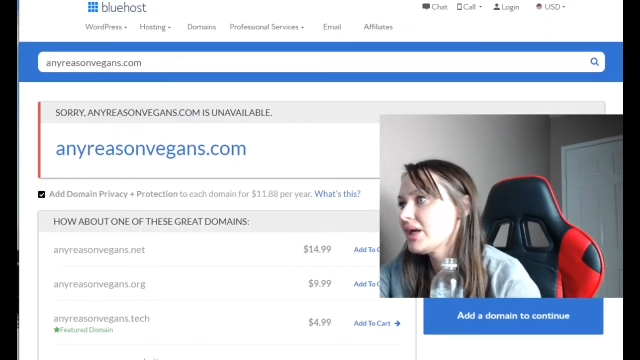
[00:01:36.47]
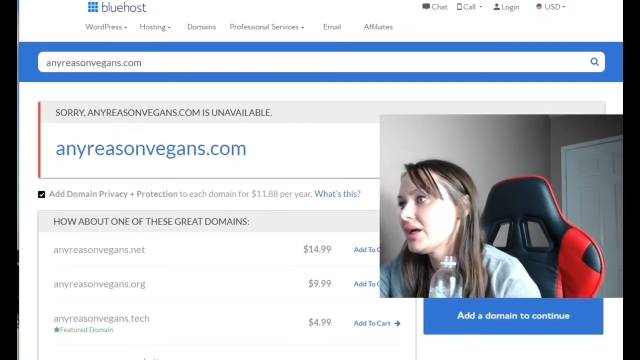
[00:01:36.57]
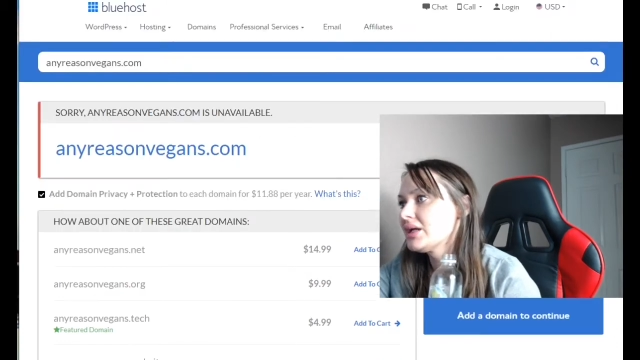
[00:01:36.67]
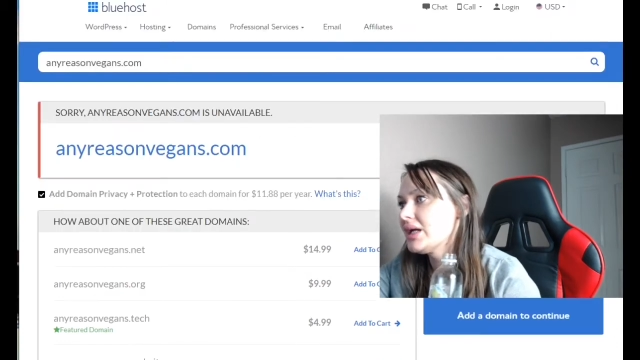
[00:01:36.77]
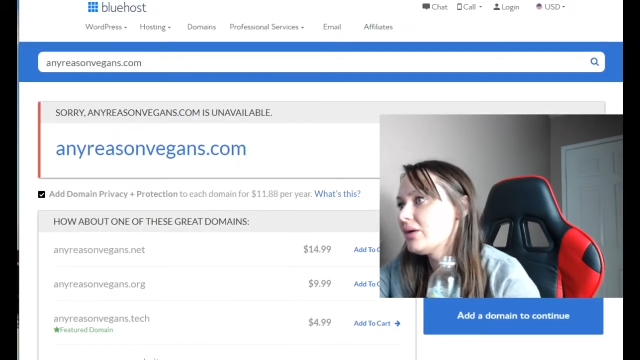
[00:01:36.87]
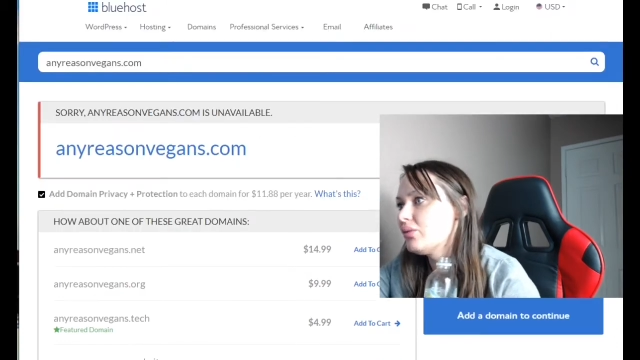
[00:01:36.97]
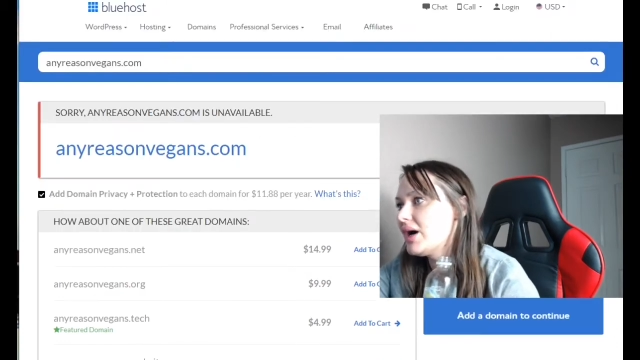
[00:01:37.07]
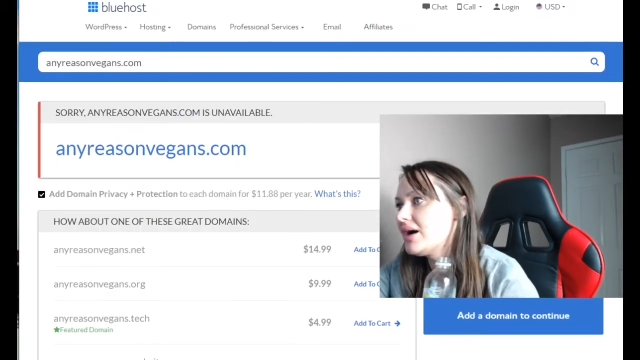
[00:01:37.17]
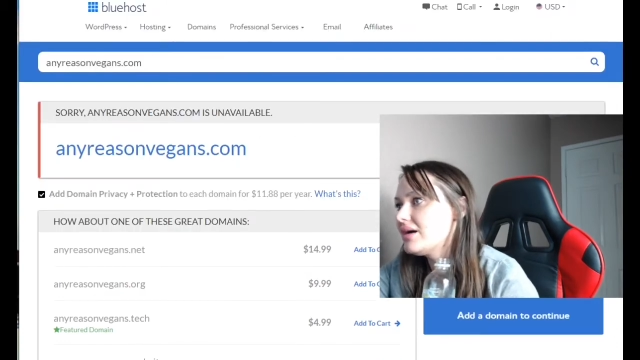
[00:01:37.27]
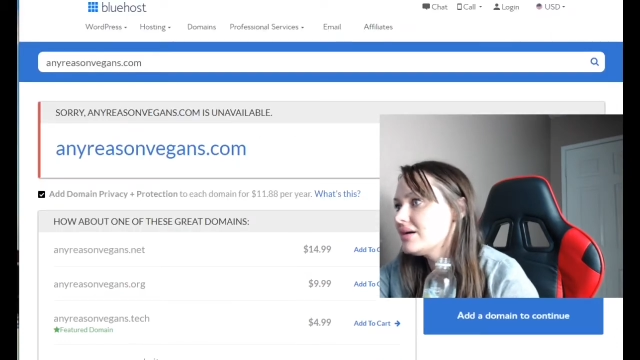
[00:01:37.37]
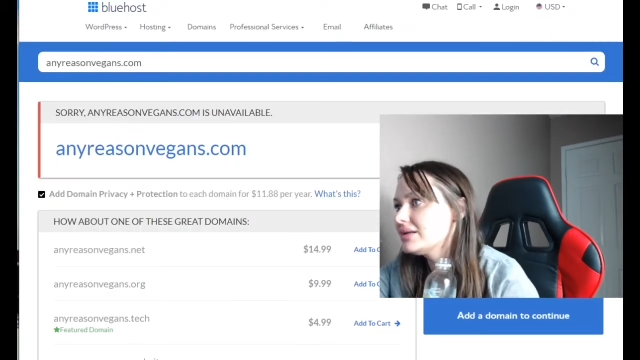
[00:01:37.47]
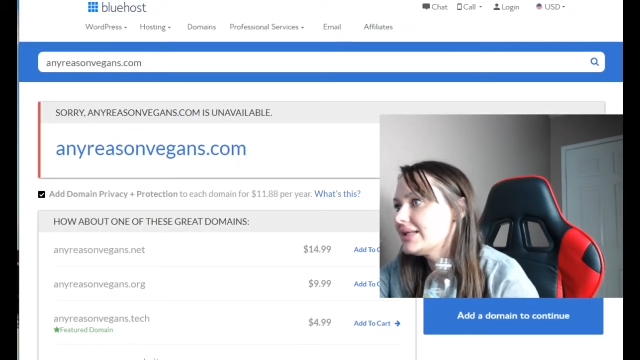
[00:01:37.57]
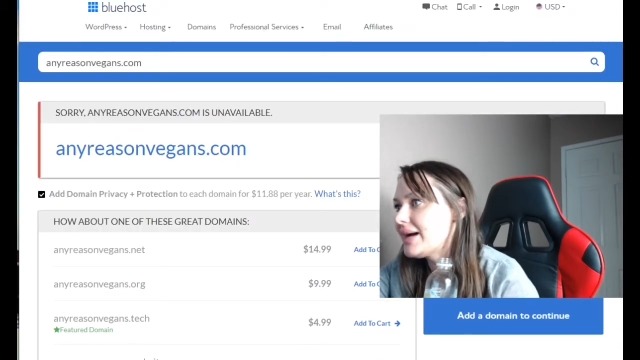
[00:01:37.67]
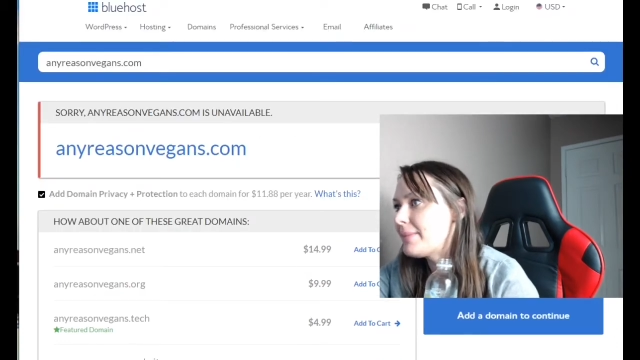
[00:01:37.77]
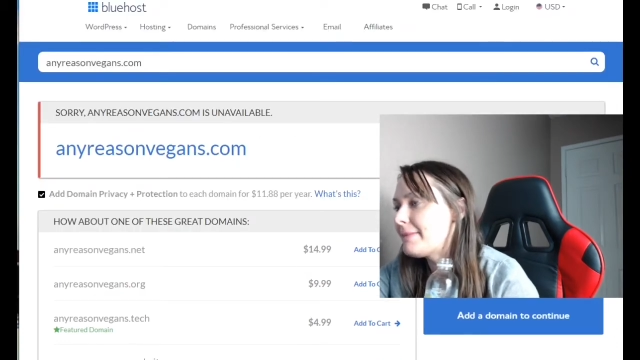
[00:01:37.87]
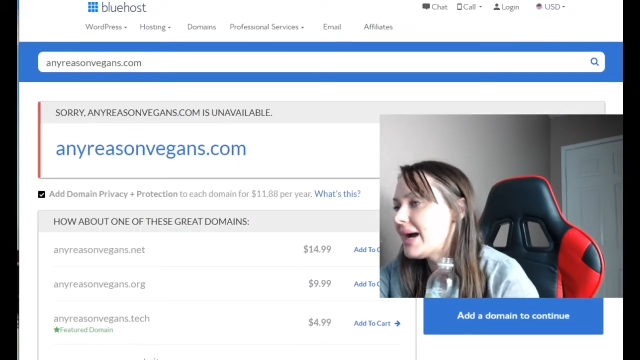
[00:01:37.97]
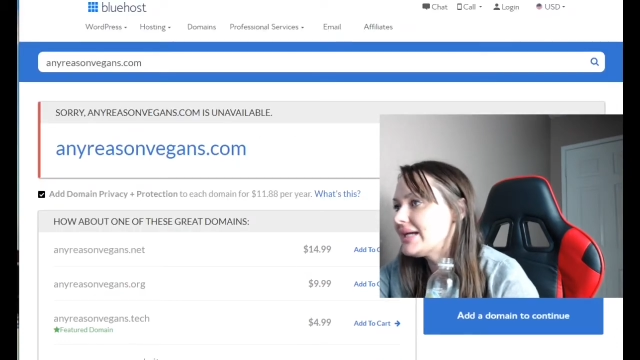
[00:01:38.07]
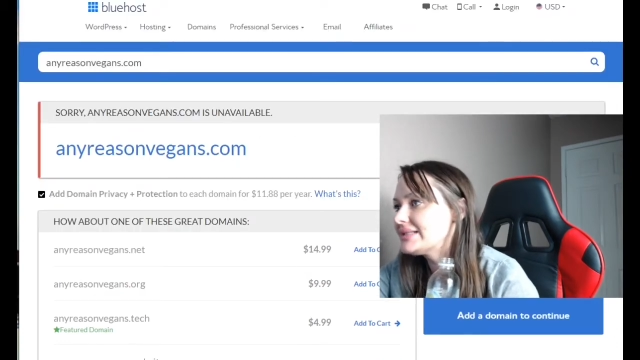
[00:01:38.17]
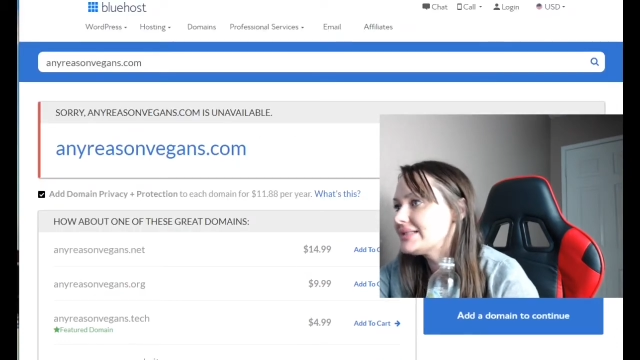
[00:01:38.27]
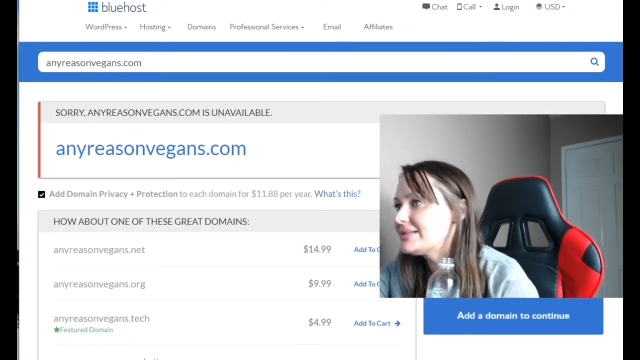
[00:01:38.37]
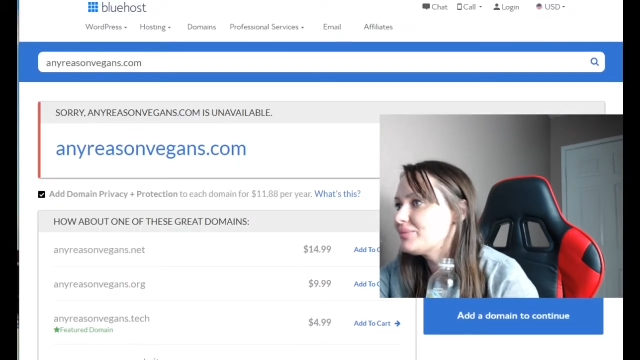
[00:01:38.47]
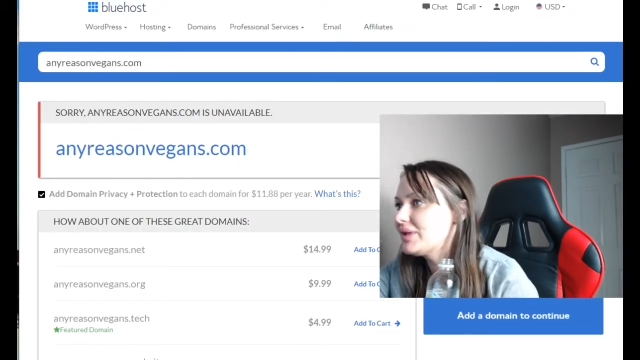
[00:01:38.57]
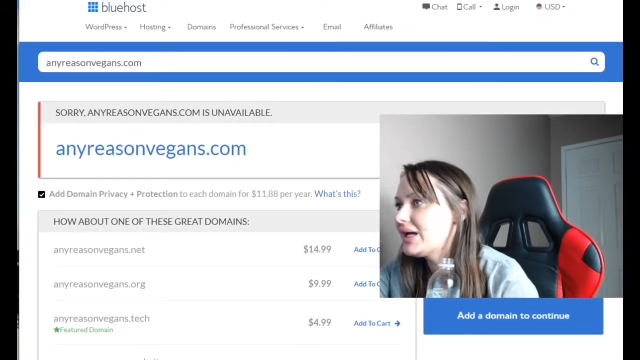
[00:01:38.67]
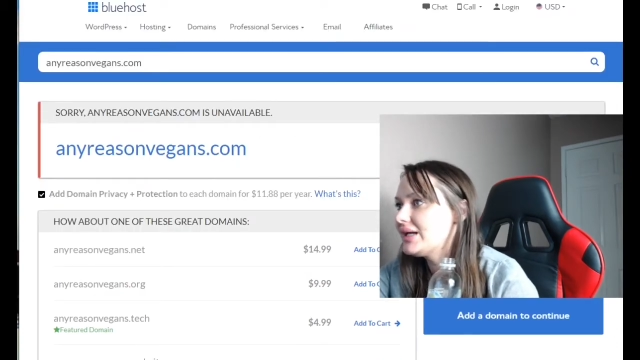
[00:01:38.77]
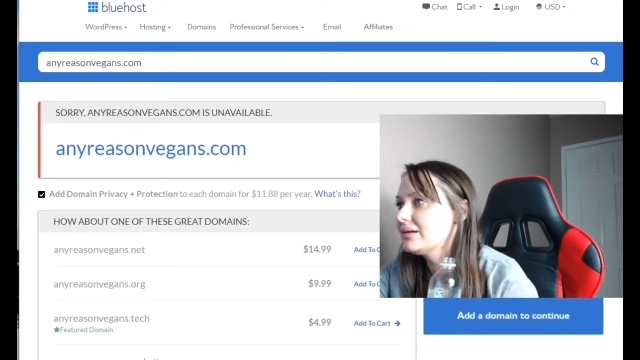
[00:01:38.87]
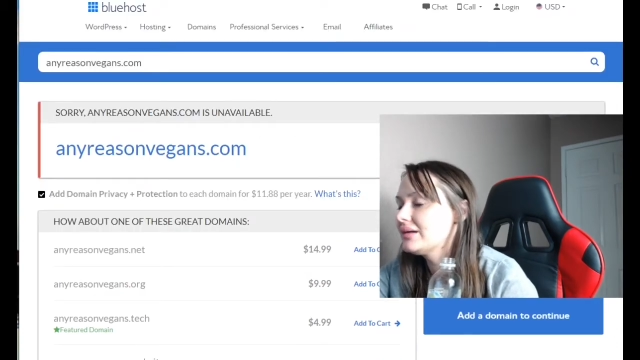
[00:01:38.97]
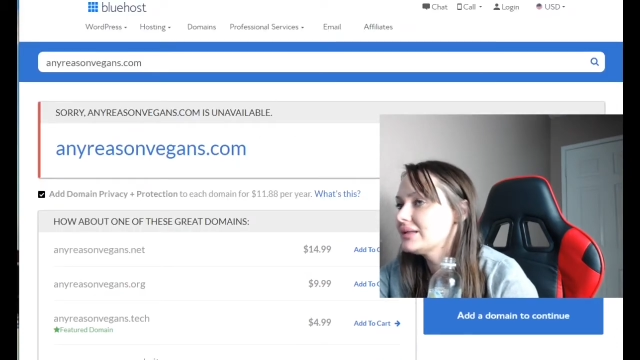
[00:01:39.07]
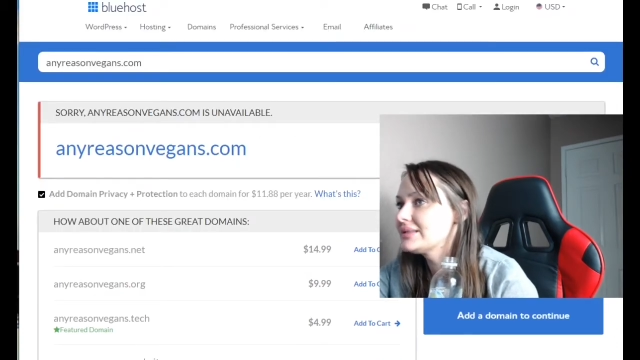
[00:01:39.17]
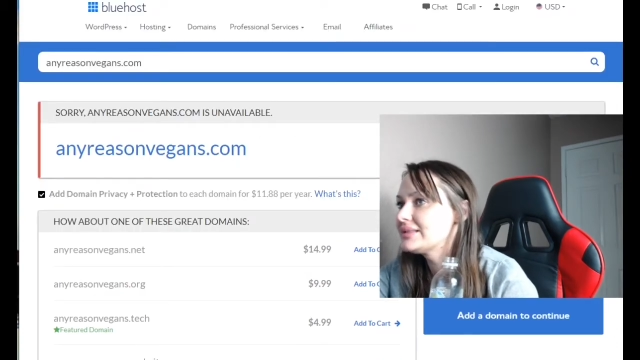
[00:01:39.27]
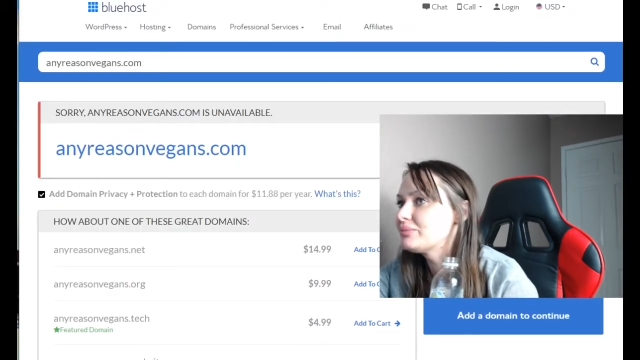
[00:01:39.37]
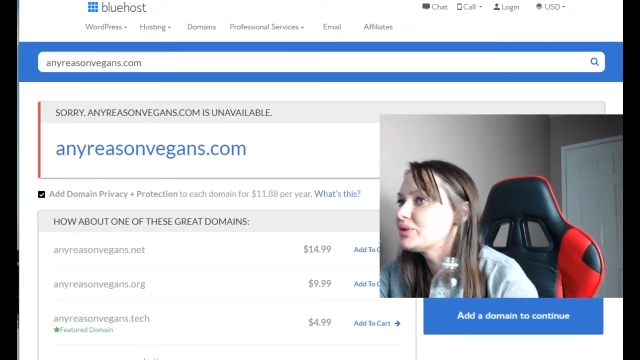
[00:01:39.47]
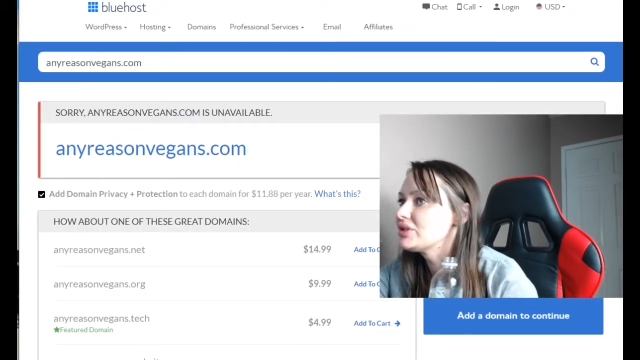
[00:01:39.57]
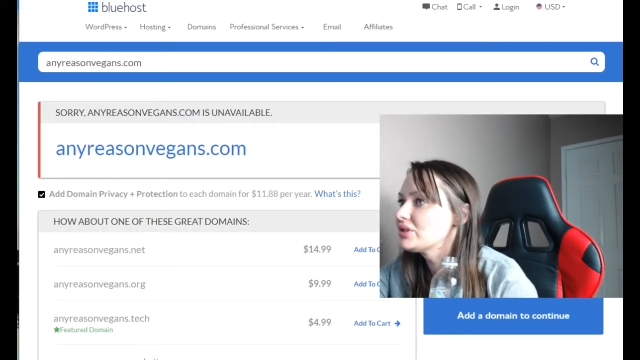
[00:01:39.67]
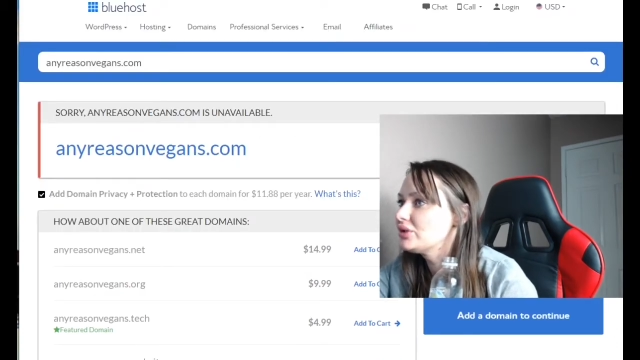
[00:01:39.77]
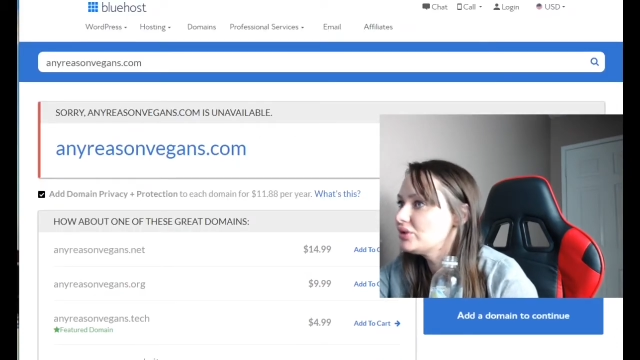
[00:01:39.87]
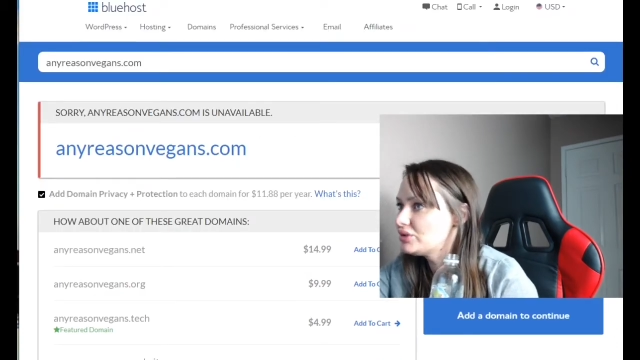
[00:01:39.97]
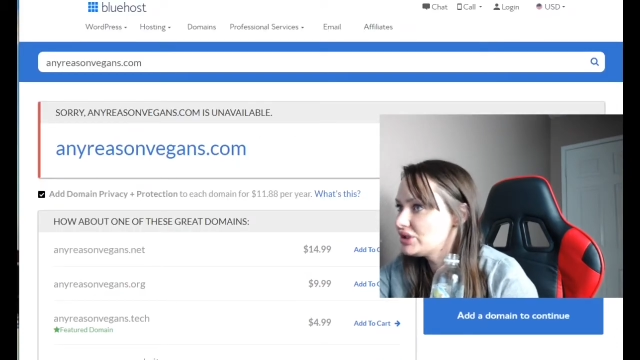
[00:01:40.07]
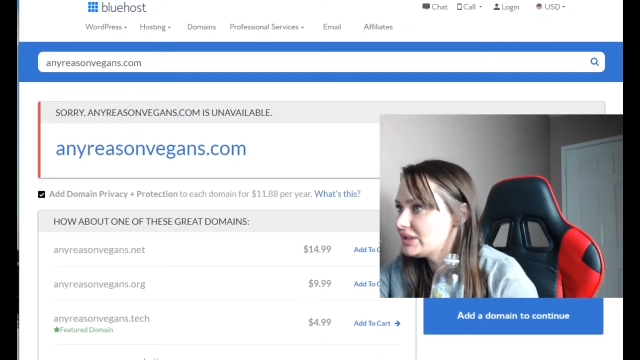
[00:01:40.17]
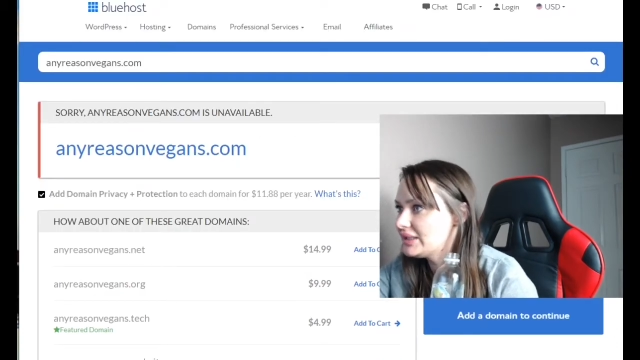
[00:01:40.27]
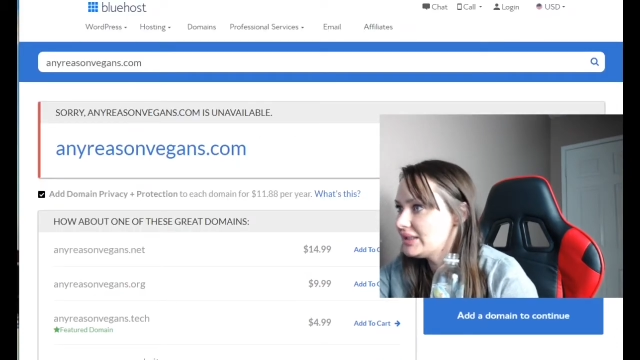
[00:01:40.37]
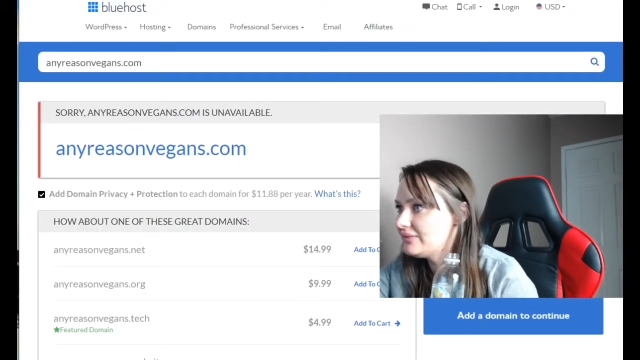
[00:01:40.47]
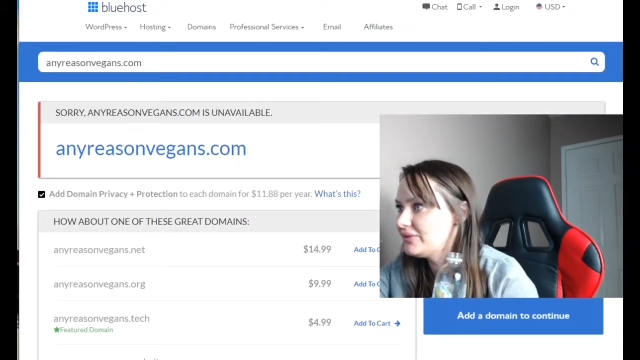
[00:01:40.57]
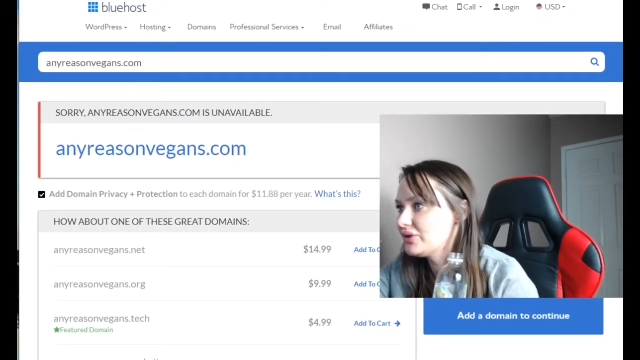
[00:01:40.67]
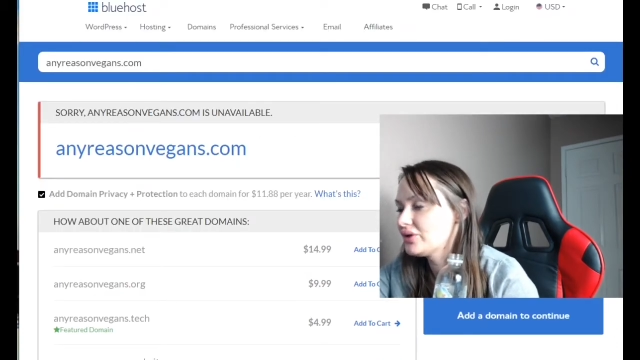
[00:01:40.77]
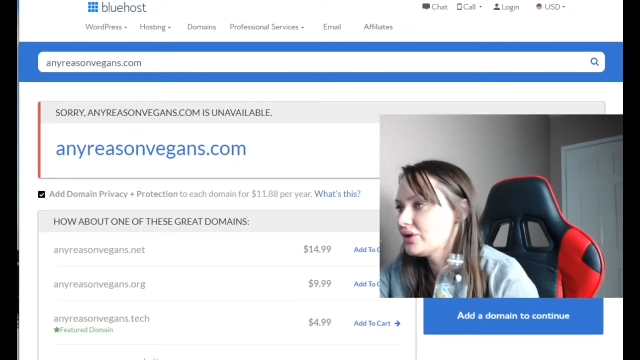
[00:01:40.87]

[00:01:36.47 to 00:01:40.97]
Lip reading: Now, while that might seem like a simple solution if your